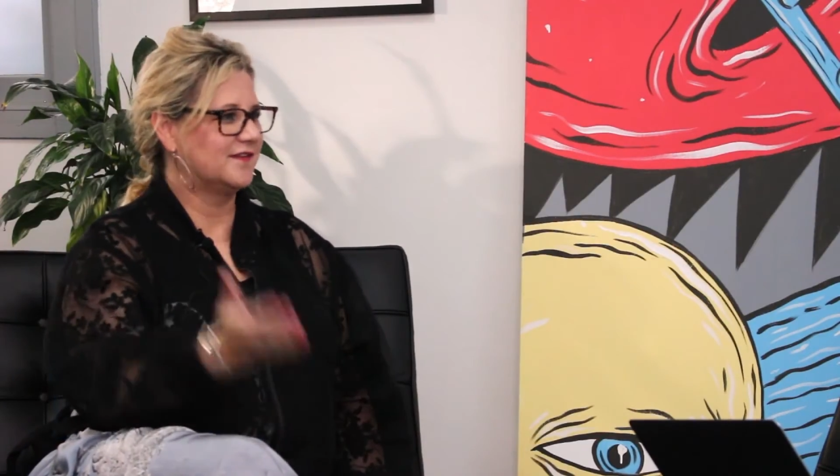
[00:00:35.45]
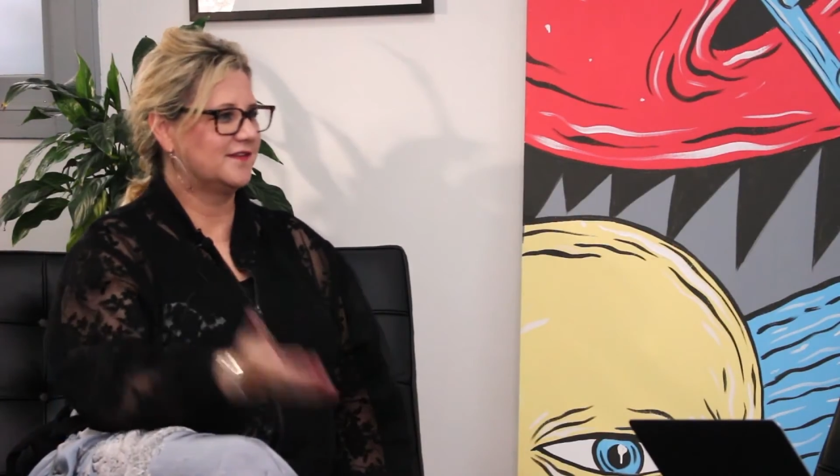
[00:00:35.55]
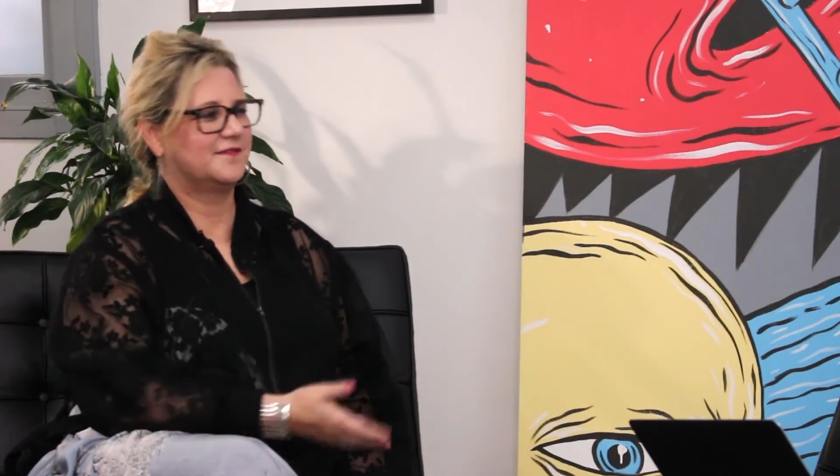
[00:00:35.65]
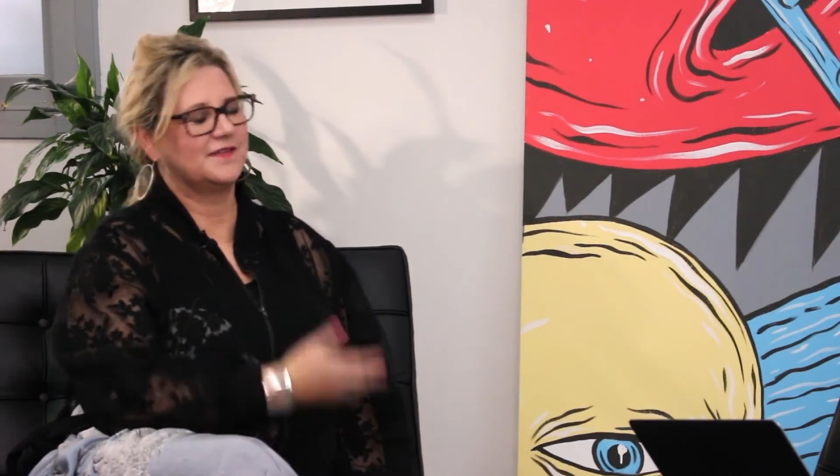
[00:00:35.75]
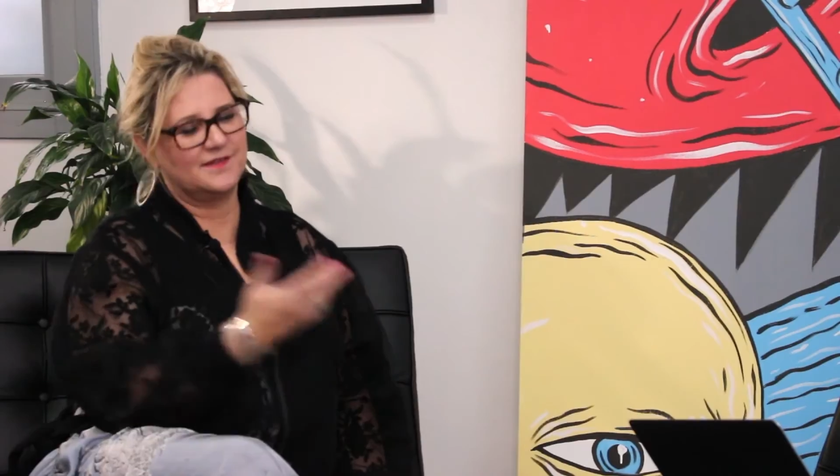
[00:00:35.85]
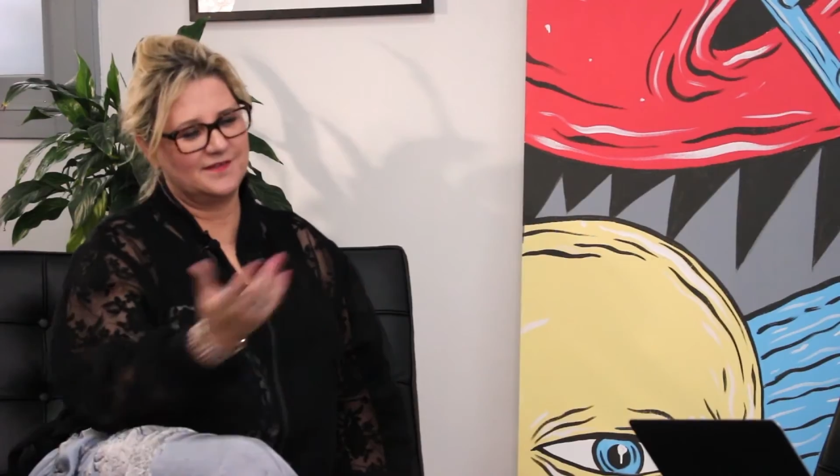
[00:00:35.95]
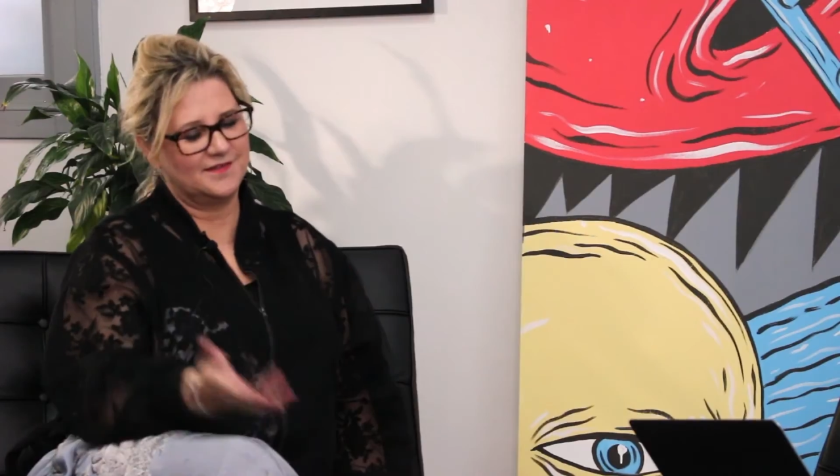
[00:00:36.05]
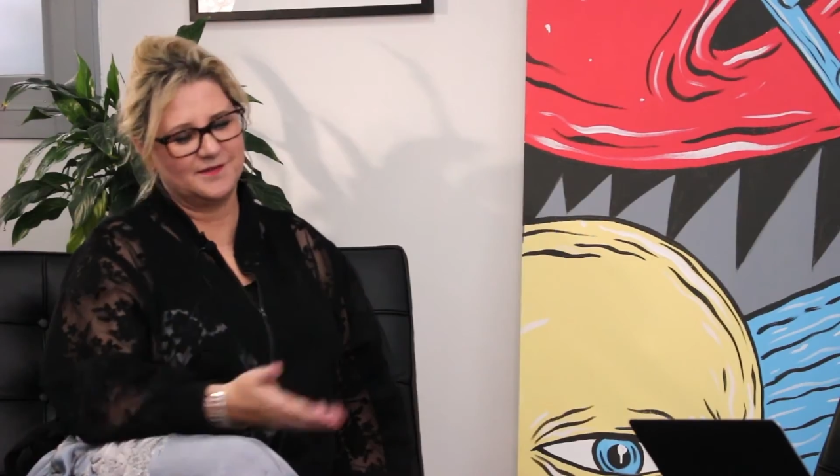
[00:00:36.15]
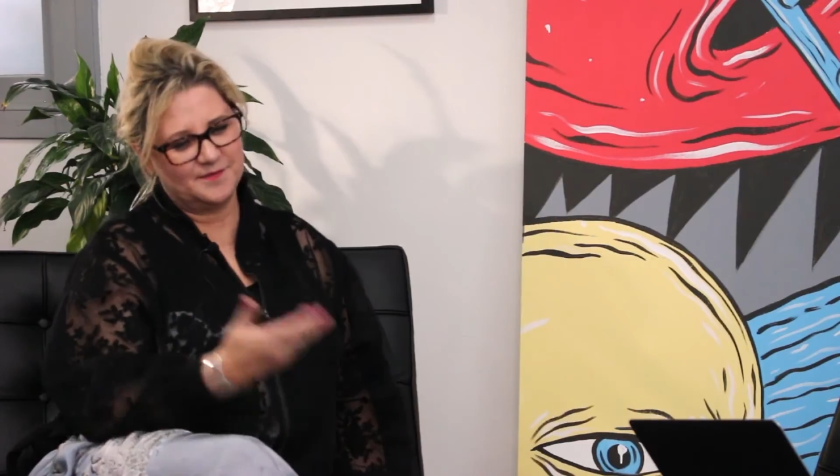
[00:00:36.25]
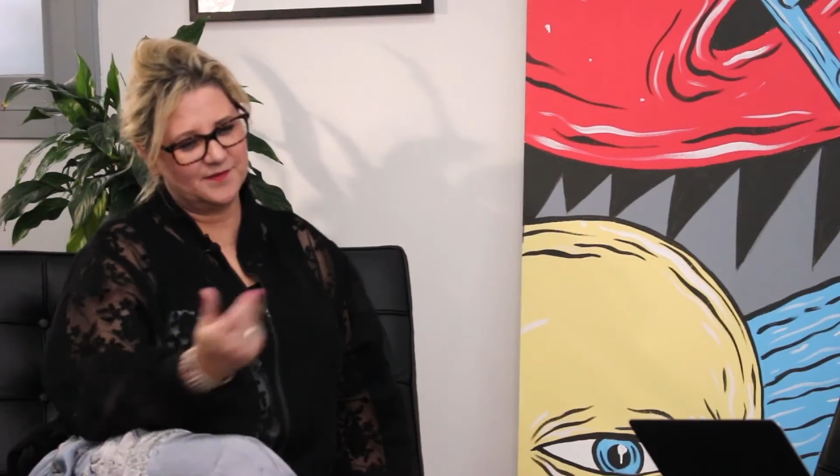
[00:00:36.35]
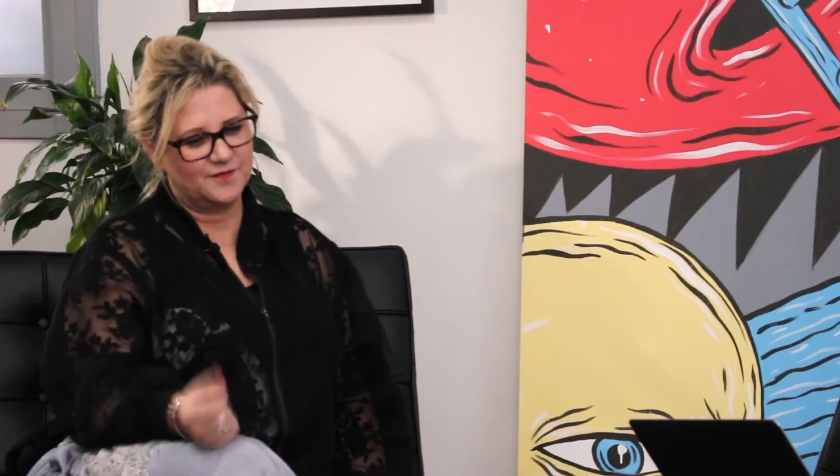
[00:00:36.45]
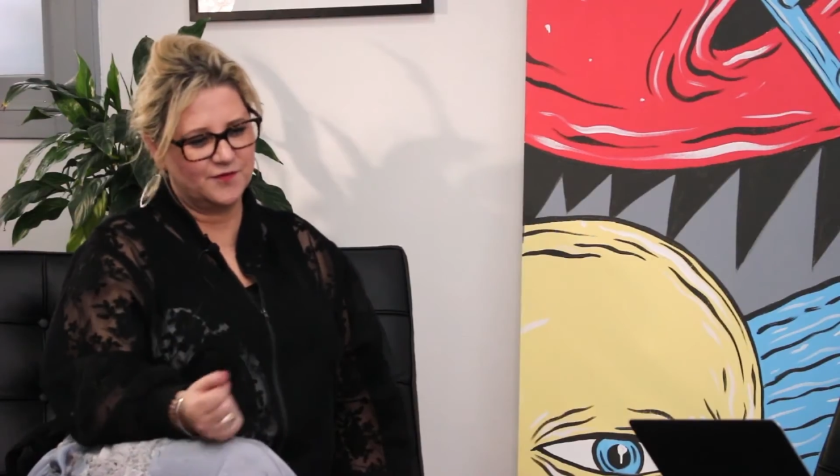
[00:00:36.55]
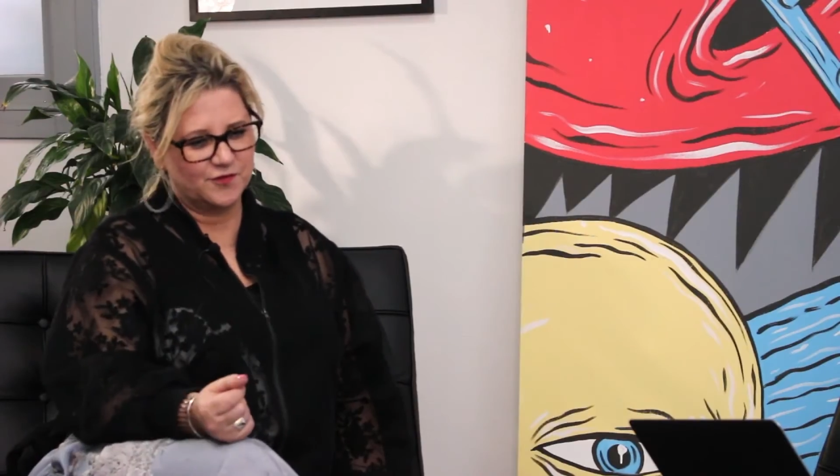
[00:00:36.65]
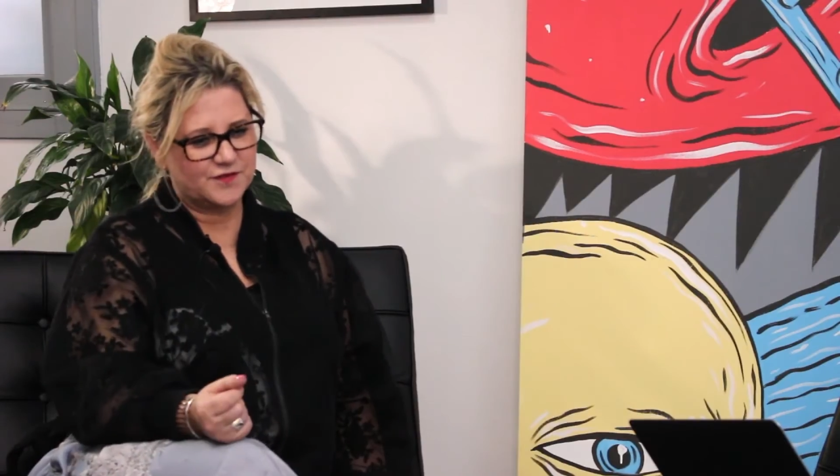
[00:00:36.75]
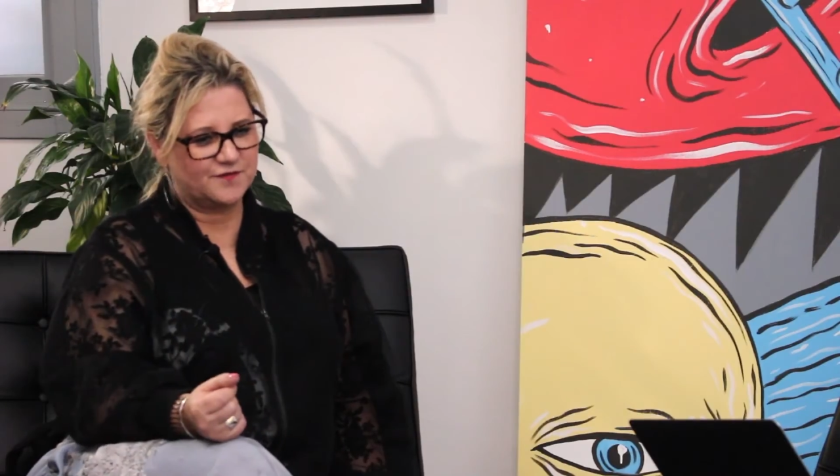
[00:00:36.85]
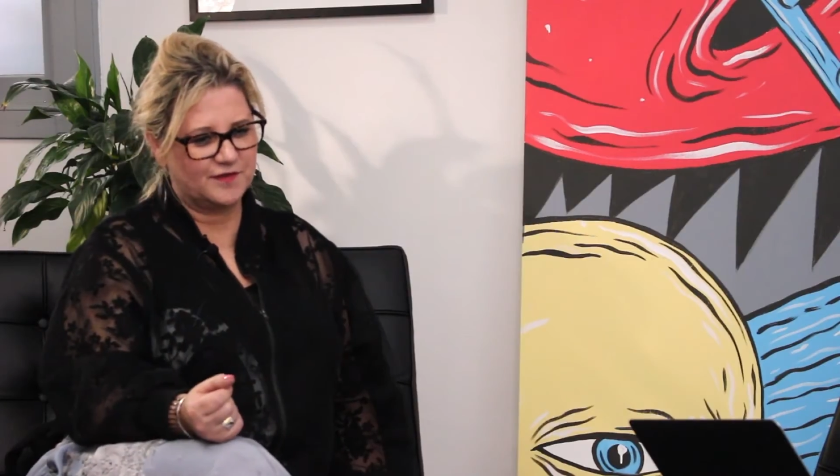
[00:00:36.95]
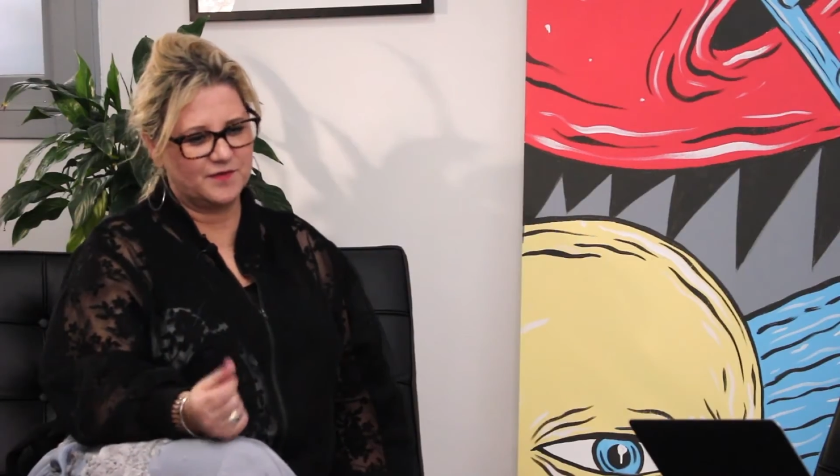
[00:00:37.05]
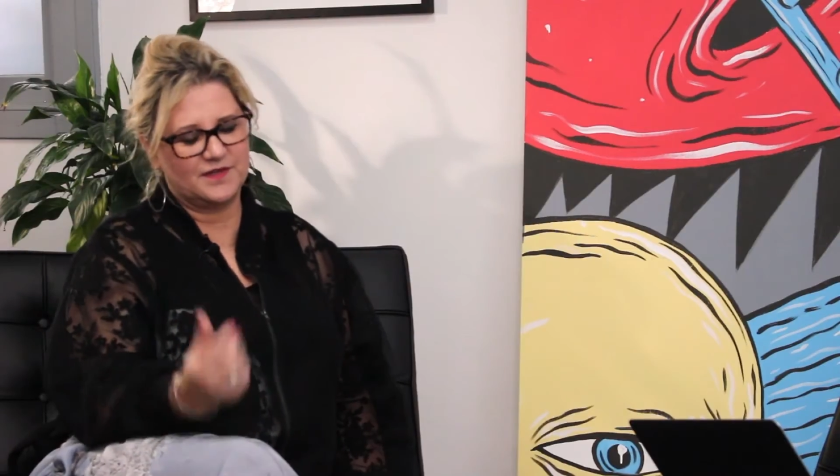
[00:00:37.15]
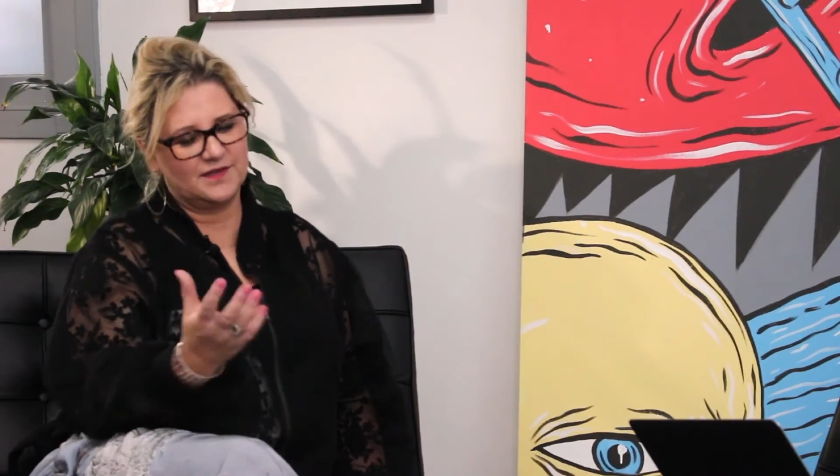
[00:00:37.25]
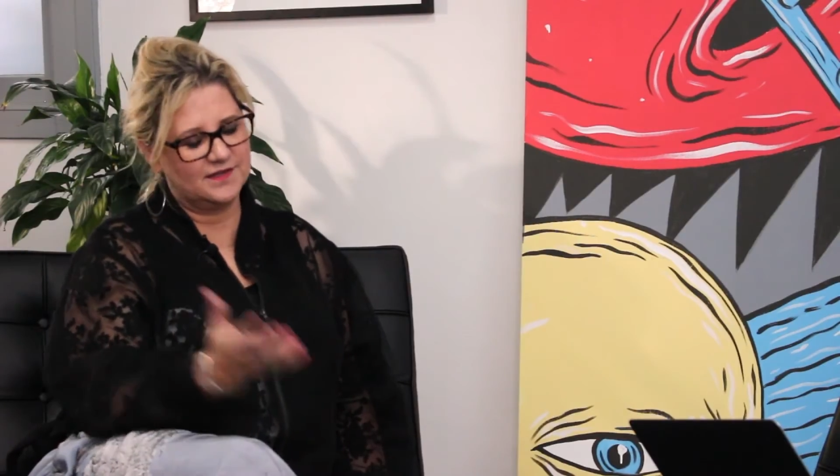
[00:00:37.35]
the philosophy
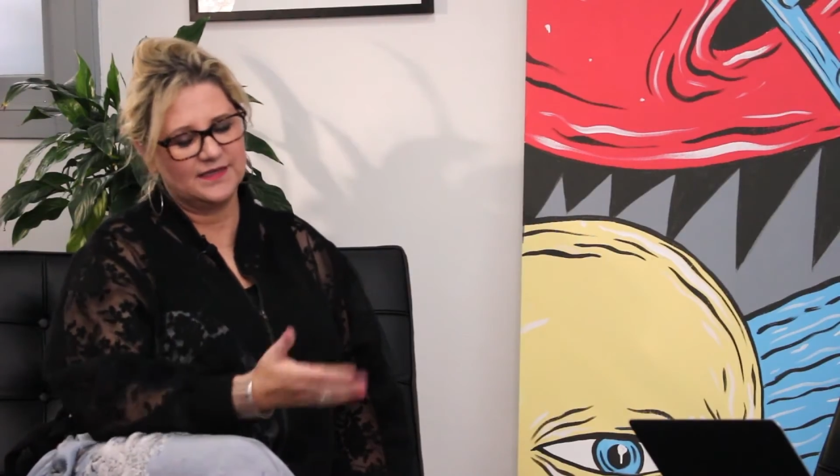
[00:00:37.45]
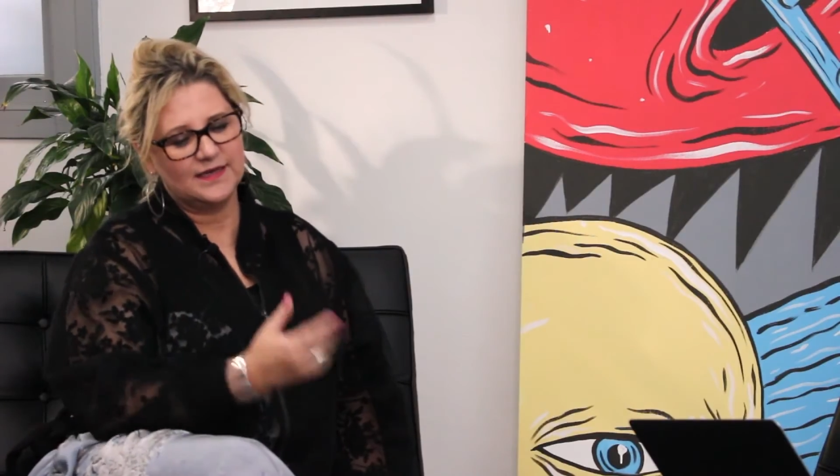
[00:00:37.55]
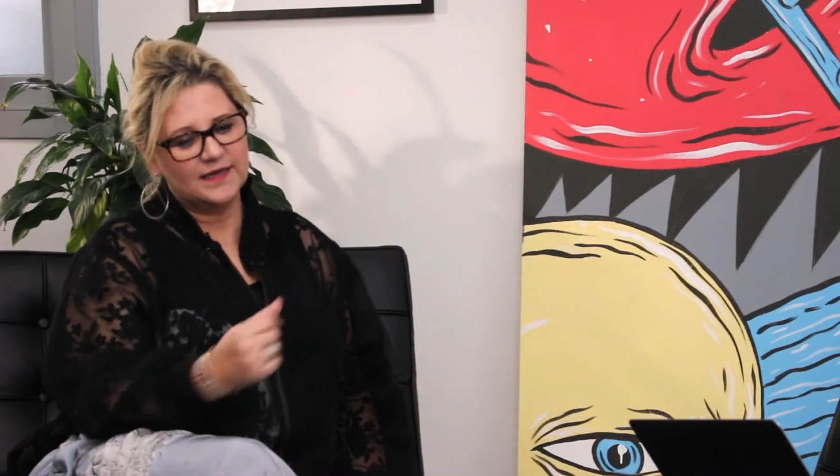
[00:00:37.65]
within it.